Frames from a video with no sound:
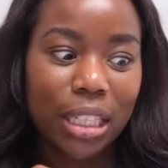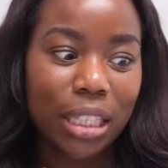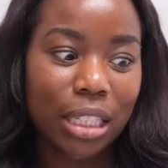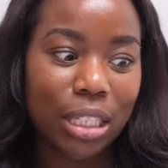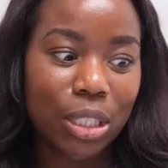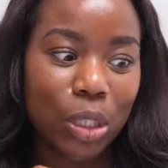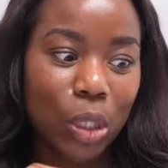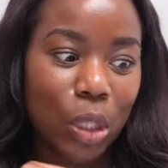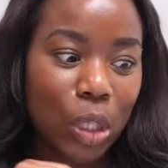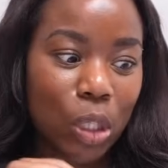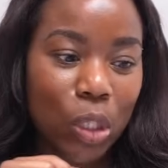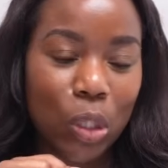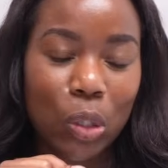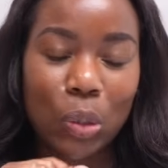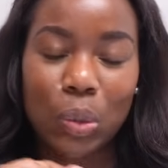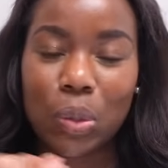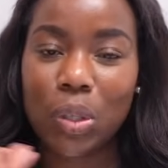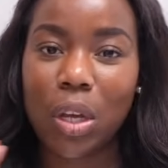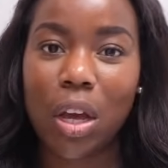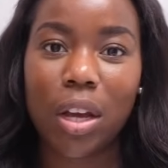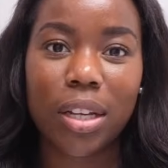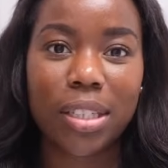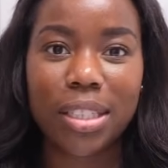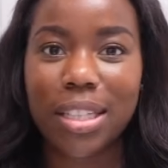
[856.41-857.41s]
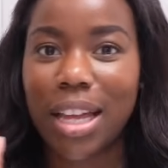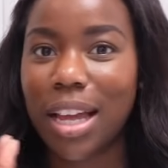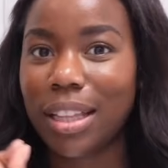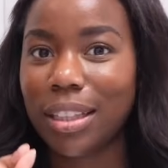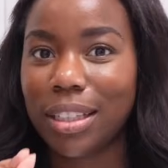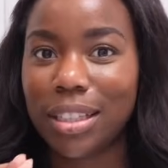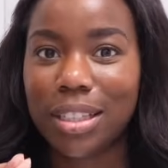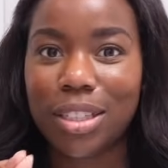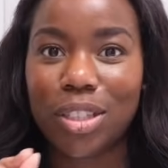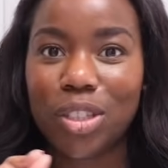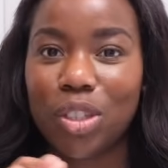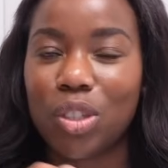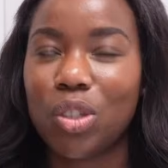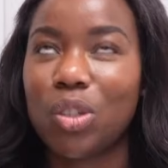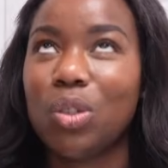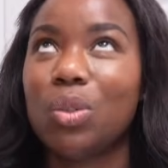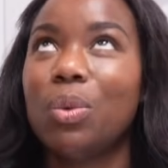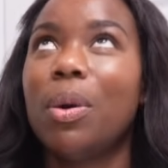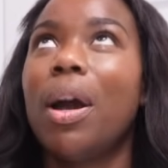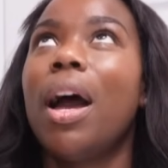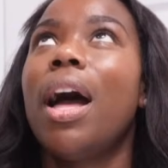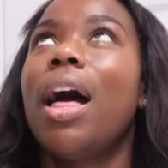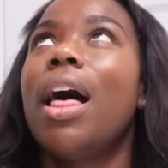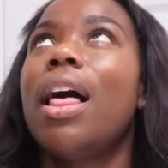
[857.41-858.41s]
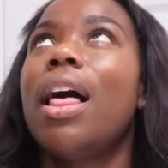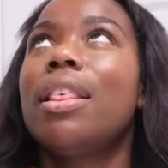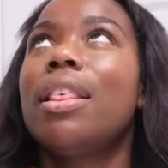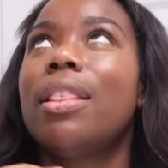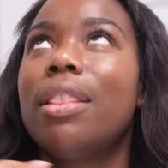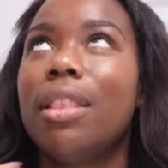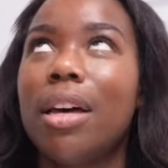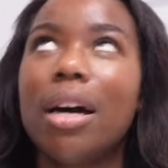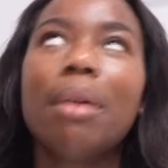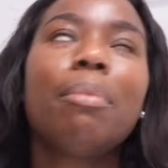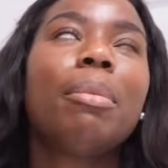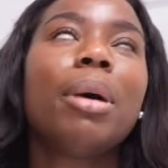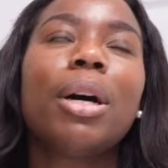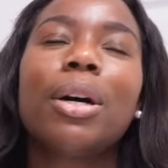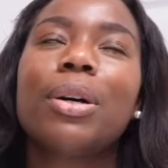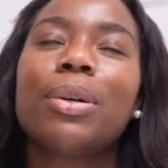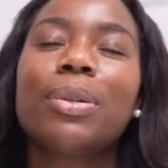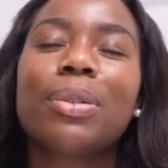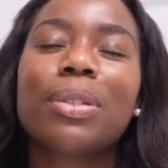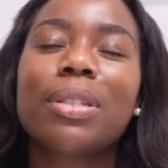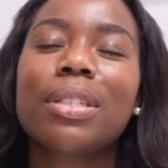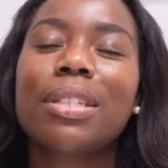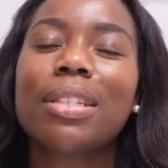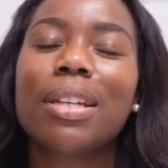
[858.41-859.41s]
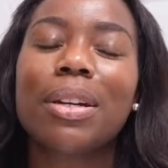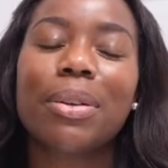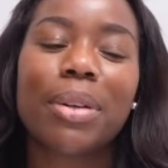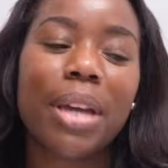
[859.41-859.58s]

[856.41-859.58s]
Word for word: These are the two songs I listen to the most.